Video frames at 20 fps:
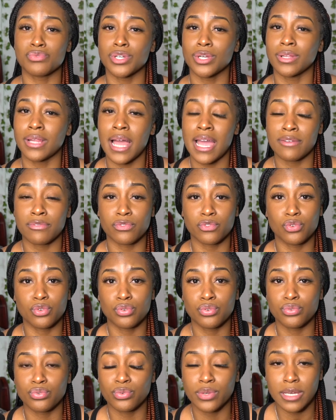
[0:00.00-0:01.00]
life
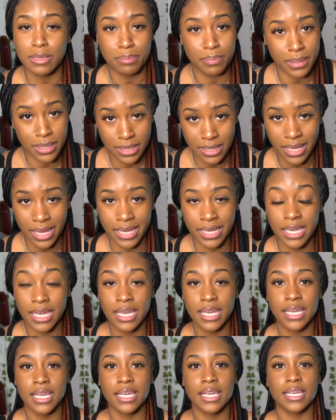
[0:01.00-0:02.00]
creepy. Like,
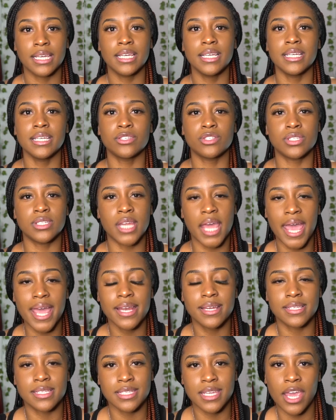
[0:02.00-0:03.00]
he is
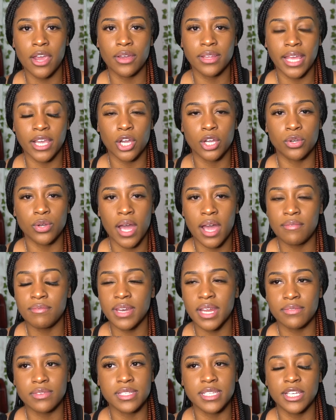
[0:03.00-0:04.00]
dead staring. Like, I've
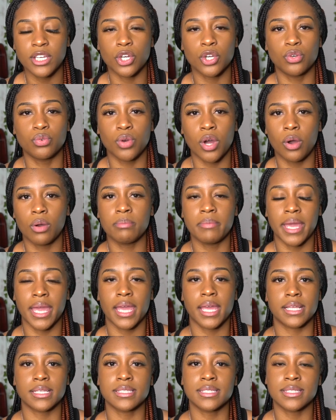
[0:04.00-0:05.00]
never seen a grown
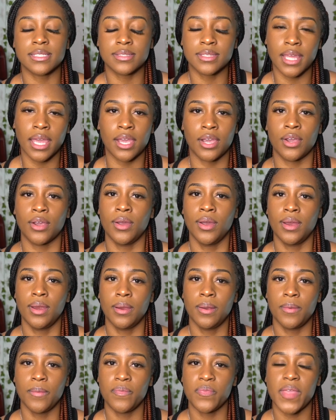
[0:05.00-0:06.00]
man stare
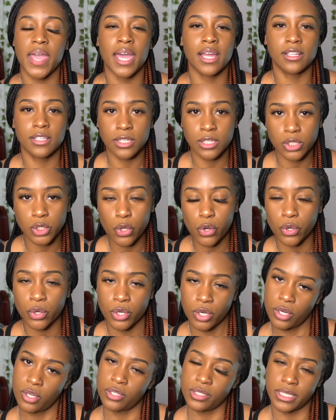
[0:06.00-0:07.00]
at little
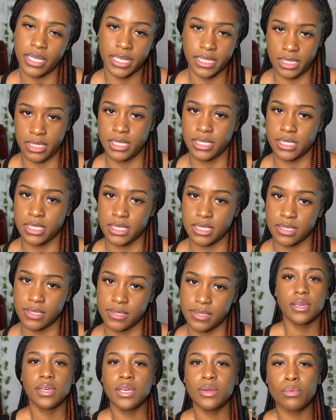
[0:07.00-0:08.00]
girls like this.
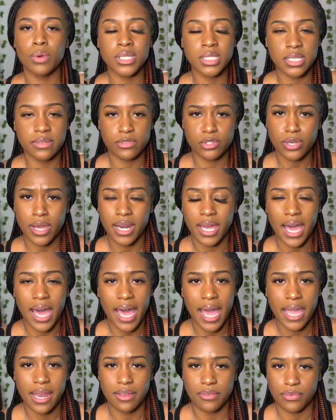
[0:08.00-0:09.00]
He wasn't even trying to
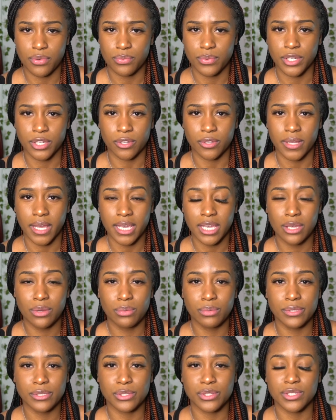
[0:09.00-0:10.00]
hide it for real. Like, it
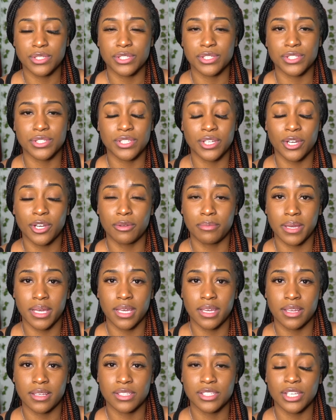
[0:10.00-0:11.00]
was
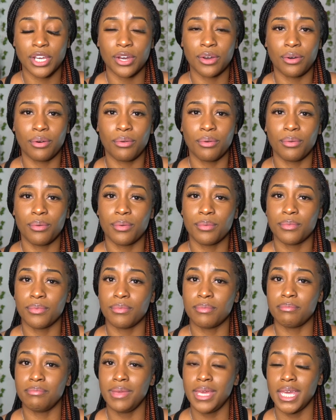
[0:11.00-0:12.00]
disturbing. So
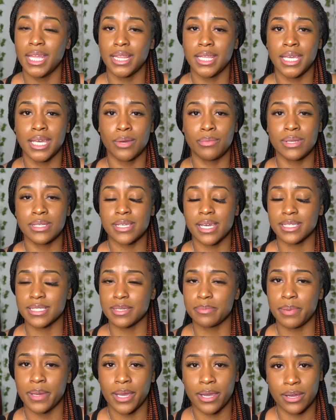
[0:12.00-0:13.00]
me and Leah, we
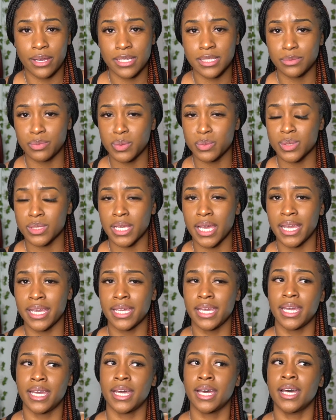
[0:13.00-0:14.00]
texted Paris. We was
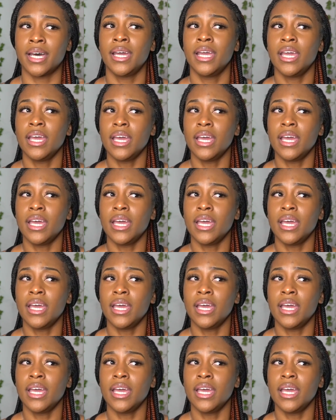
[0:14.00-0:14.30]
like, yeah,